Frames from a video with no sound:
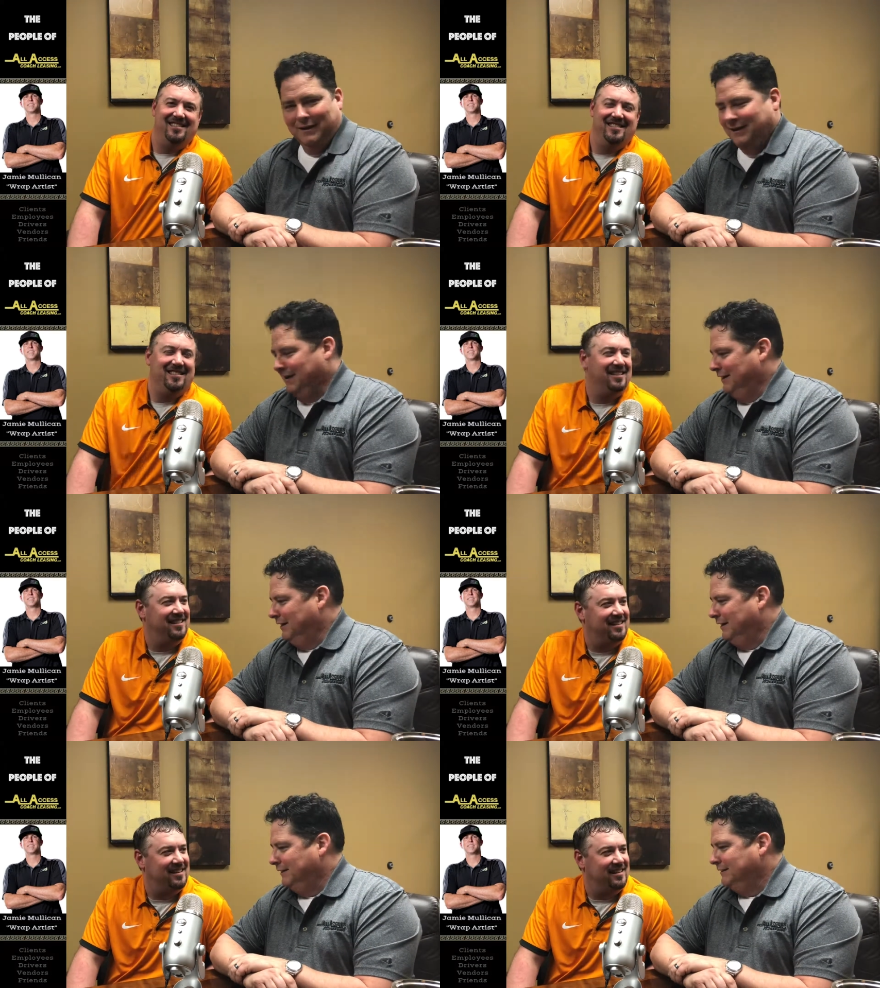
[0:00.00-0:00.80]

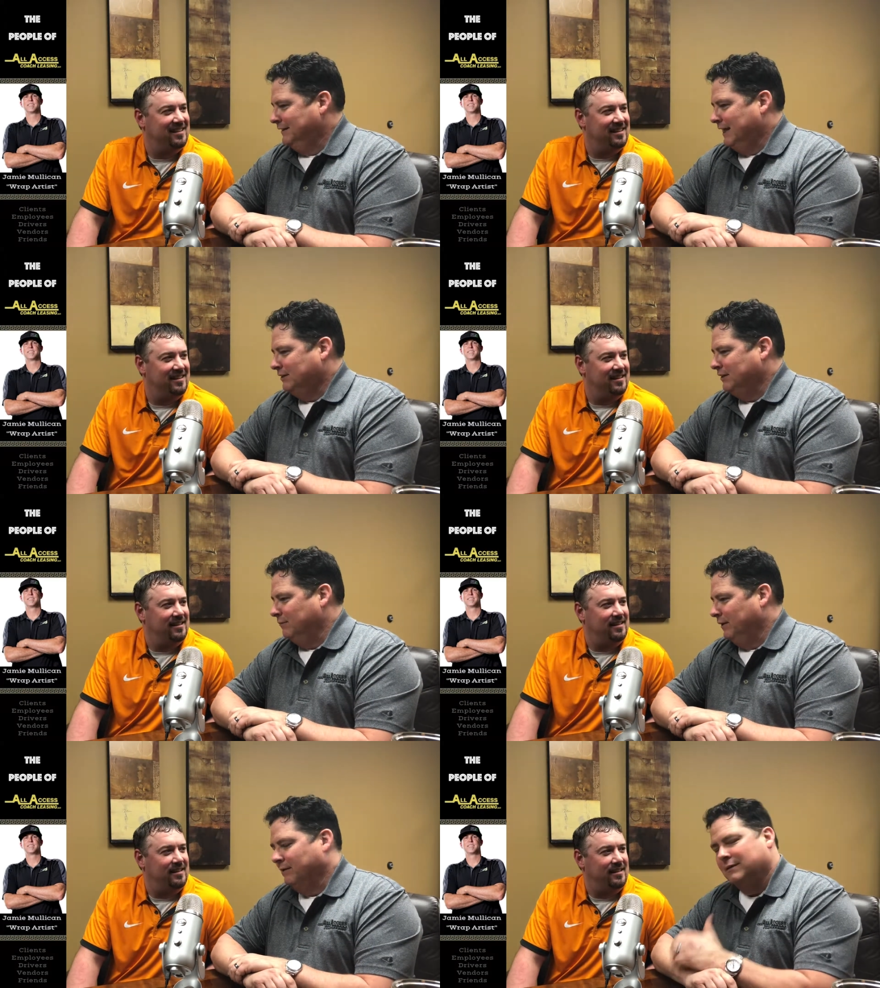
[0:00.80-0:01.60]
Speaker 1: And uh, I said,
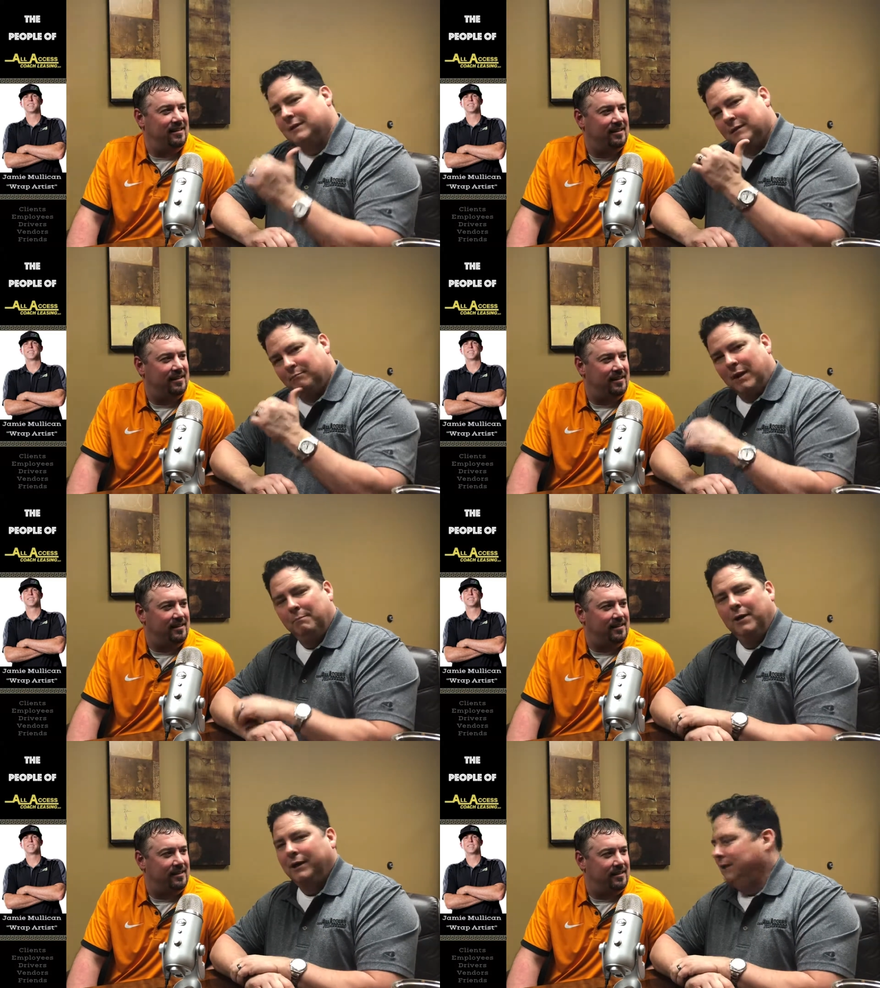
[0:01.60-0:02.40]
"Well, my
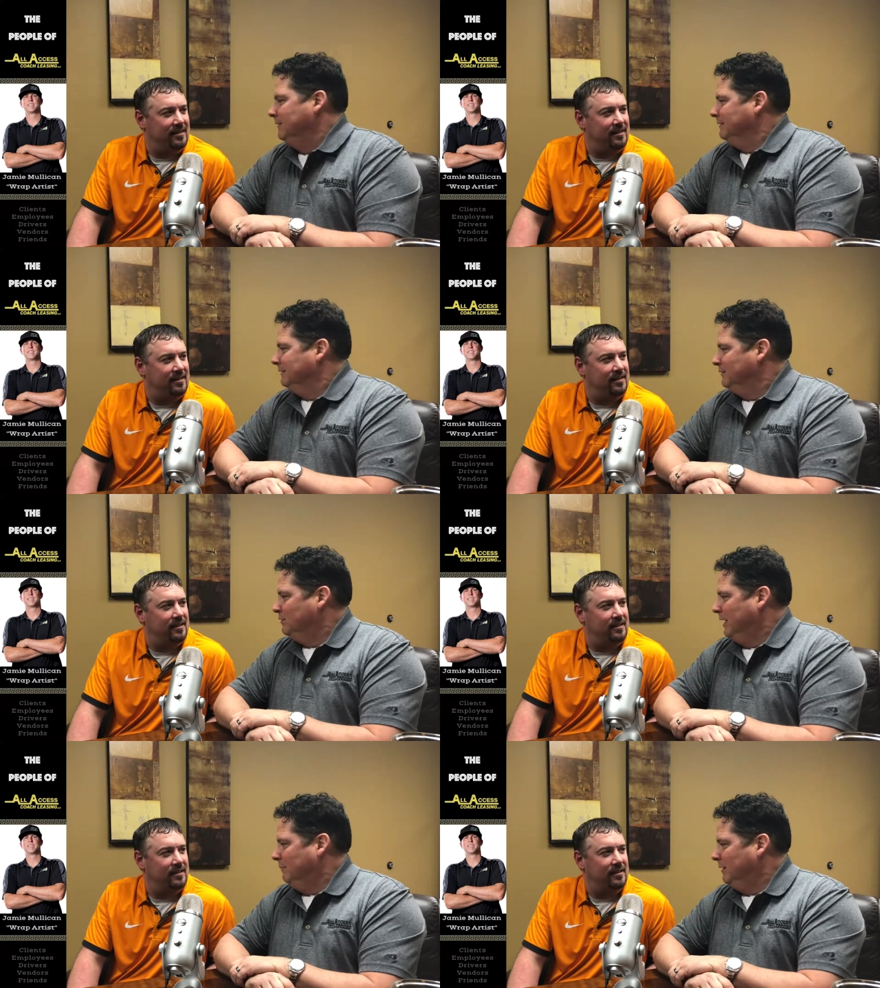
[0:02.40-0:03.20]
buddy
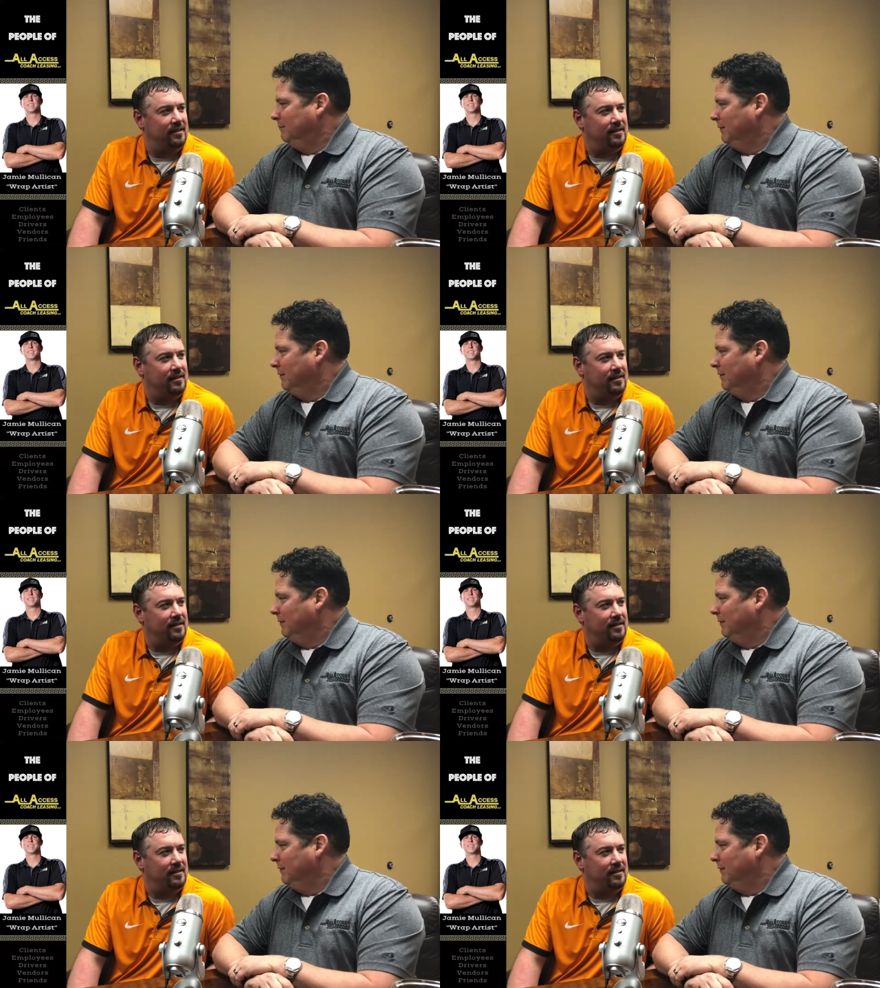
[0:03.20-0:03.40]
Jamie